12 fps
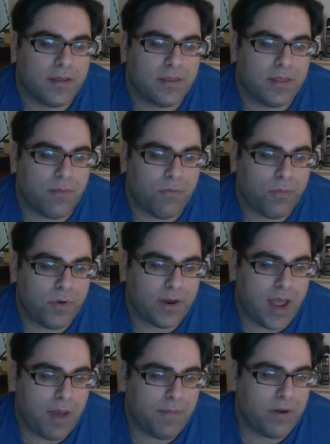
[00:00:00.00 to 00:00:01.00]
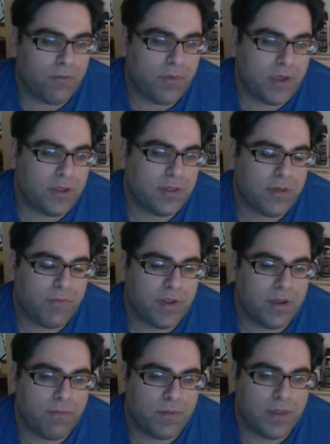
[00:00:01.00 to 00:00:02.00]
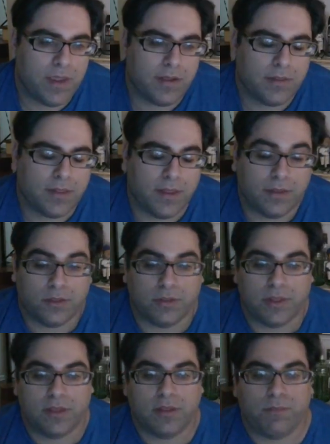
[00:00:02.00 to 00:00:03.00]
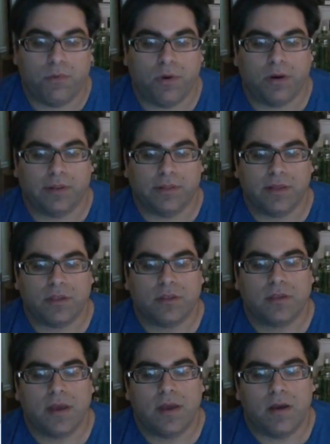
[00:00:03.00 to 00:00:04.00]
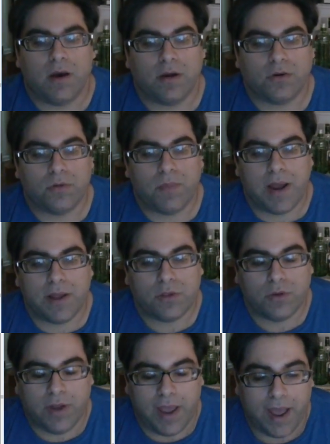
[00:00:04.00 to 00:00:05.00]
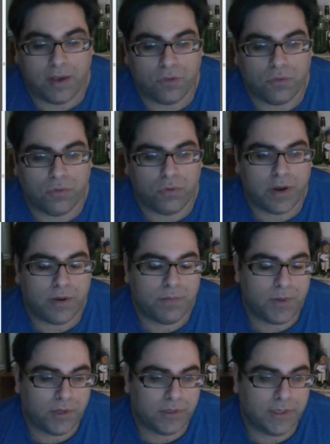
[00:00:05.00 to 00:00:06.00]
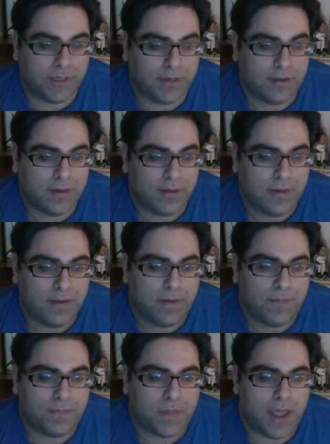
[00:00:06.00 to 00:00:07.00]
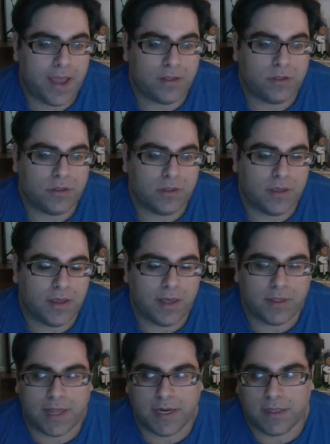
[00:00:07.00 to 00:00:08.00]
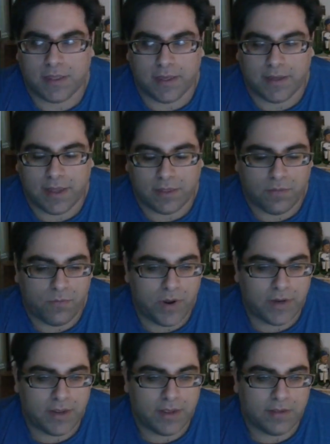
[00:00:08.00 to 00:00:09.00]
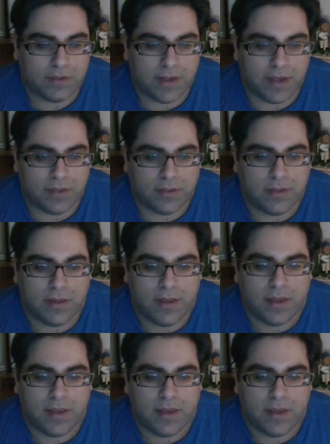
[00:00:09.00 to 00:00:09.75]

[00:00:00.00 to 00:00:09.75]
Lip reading: the predominant reason that so this is important. This undermines her actual credibility as anything, as a witness, it